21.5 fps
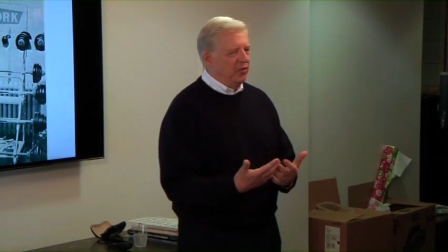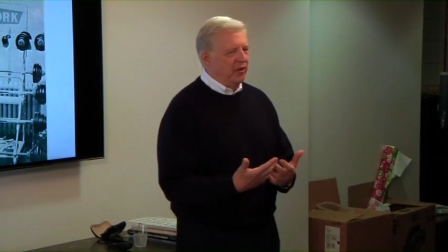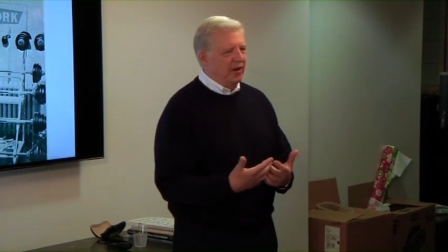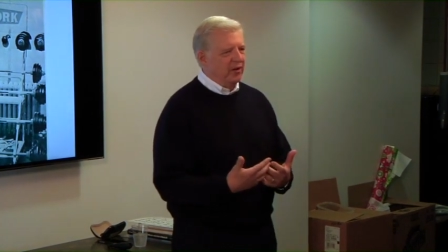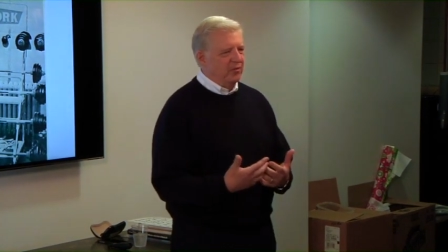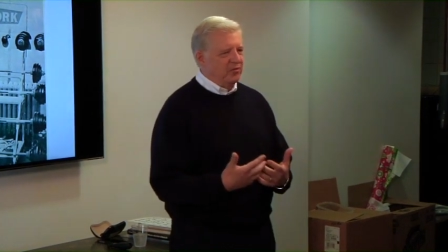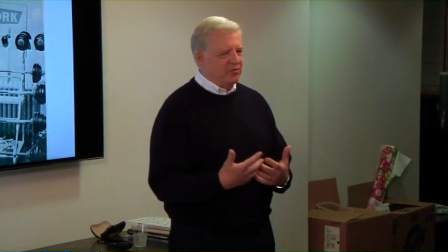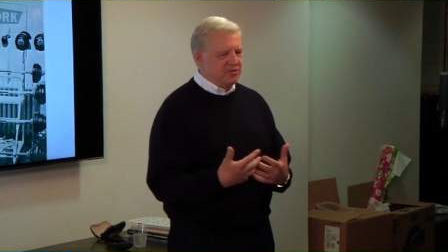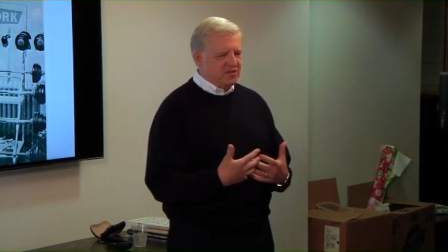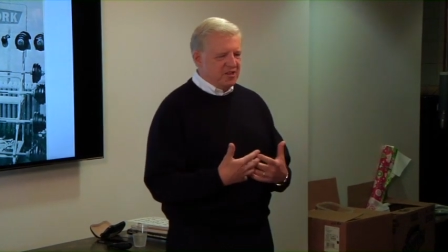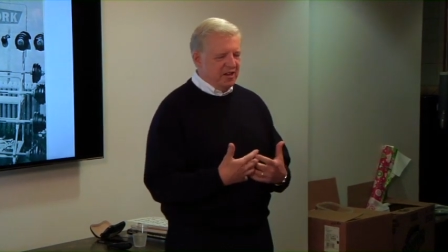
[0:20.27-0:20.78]

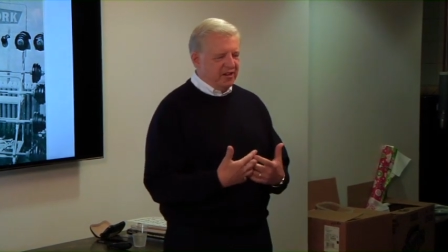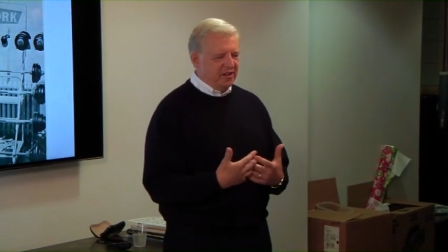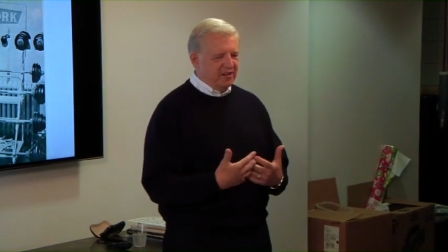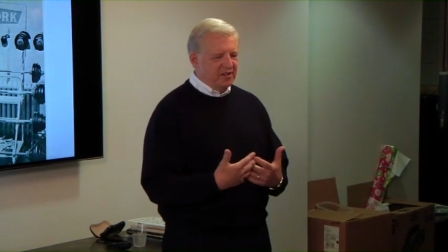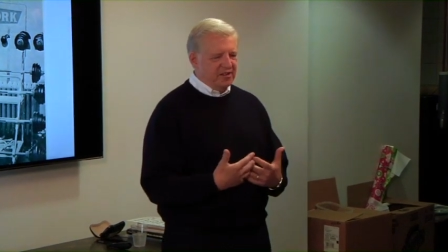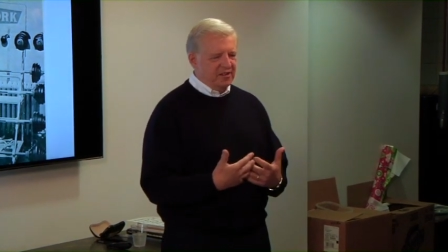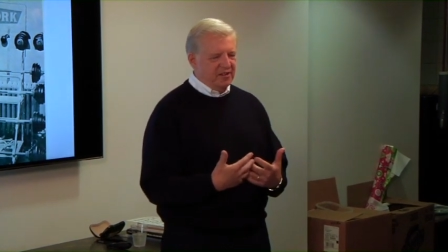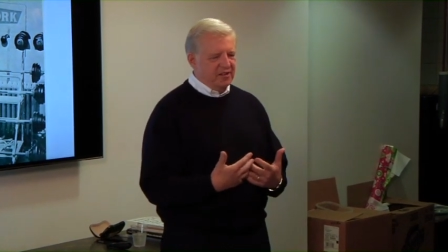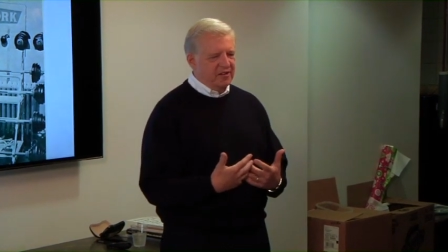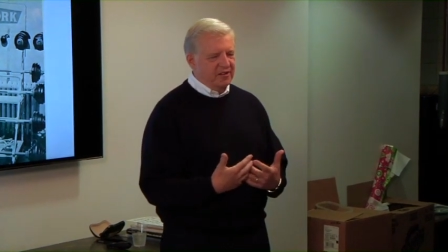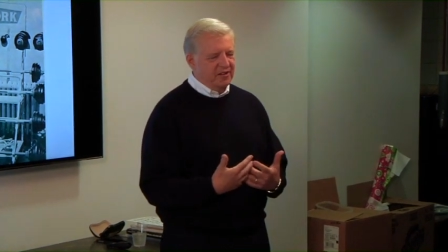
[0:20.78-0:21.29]
I was
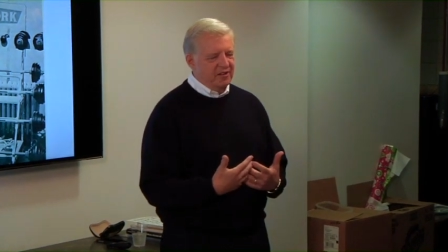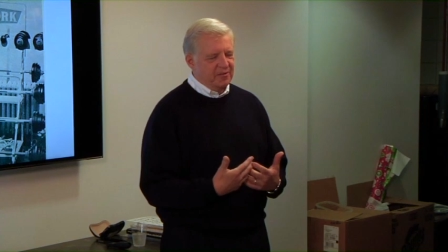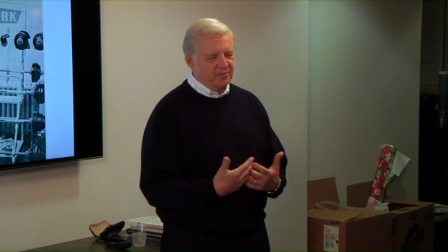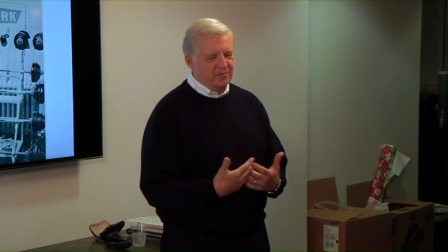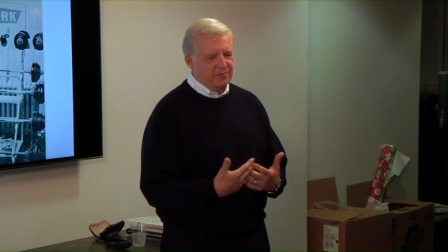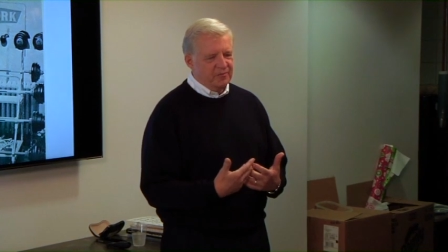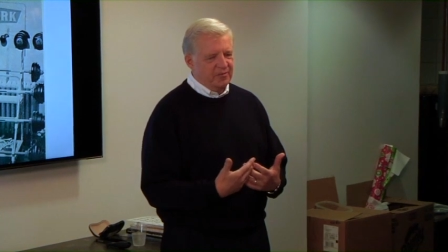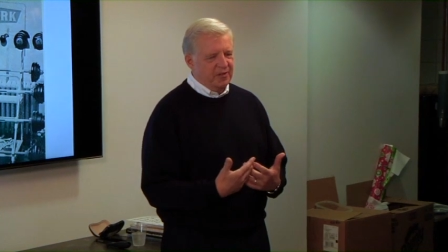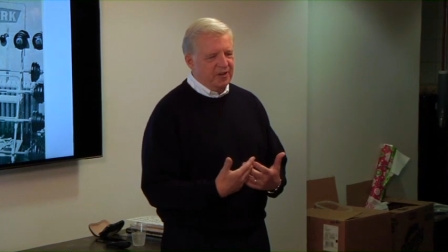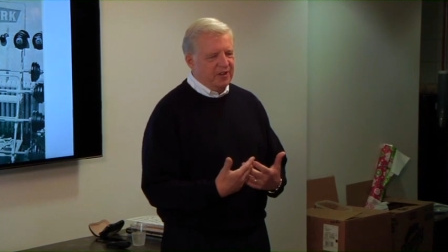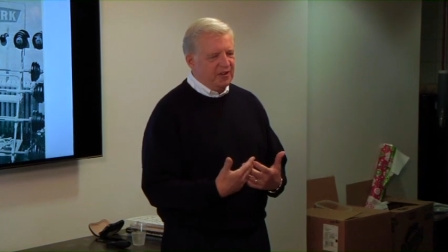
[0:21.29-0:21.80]
like uh,
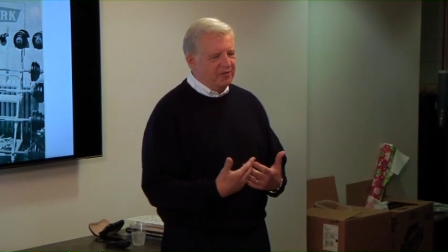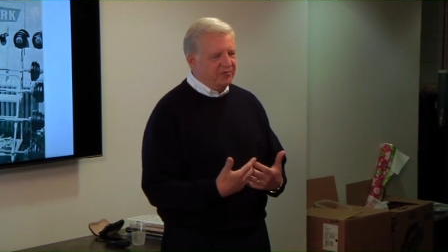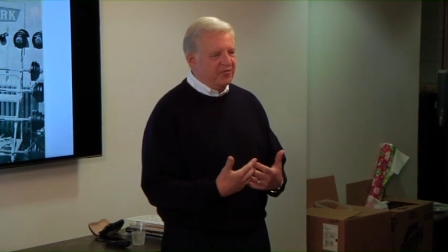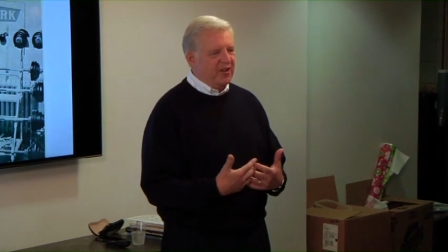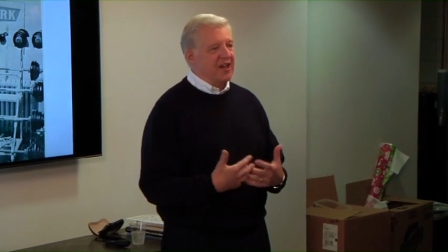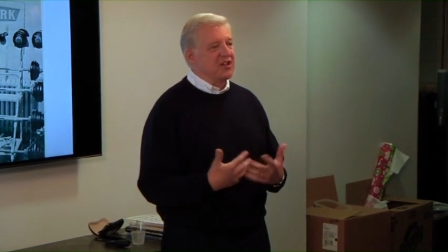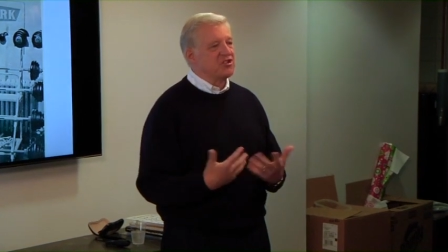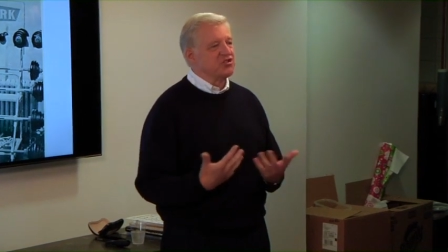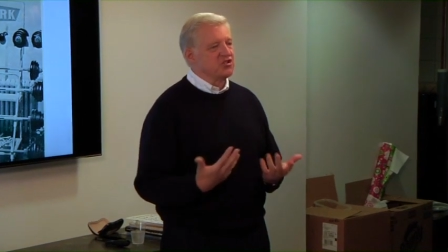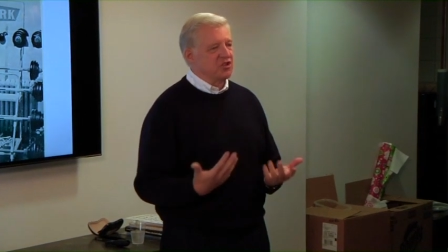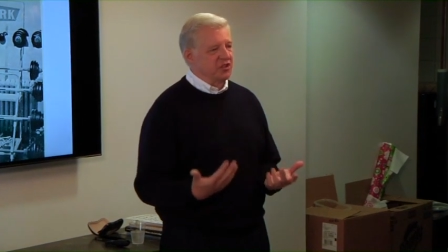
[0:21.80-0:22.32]
an
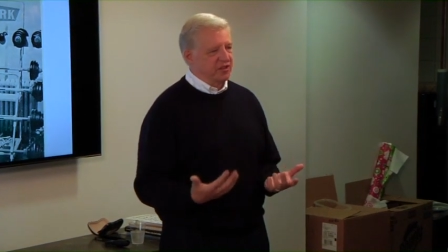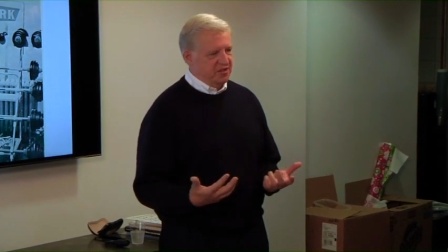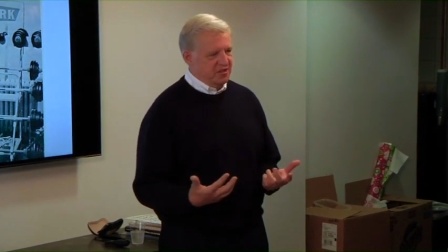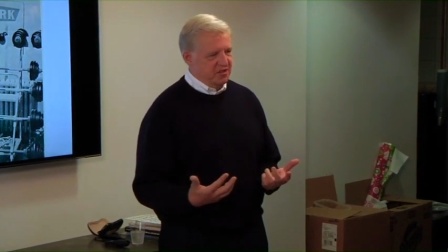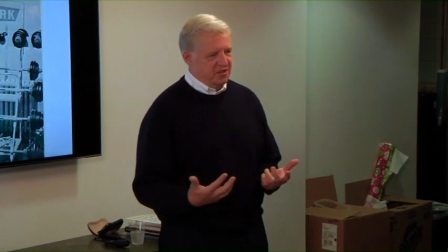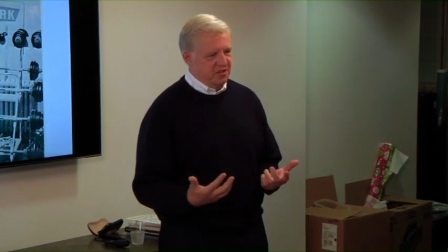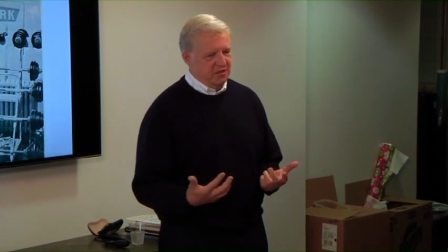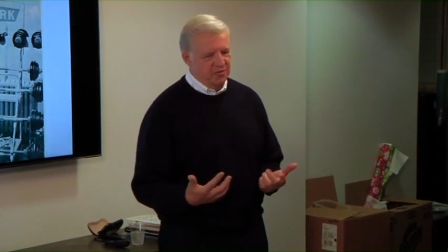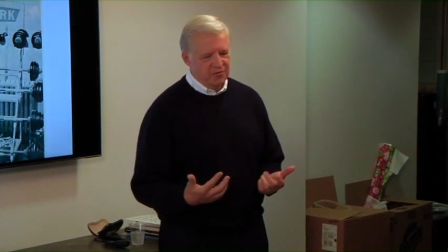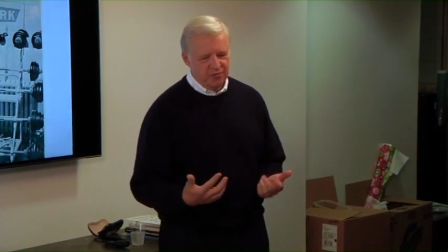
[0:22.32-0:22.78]
evangelist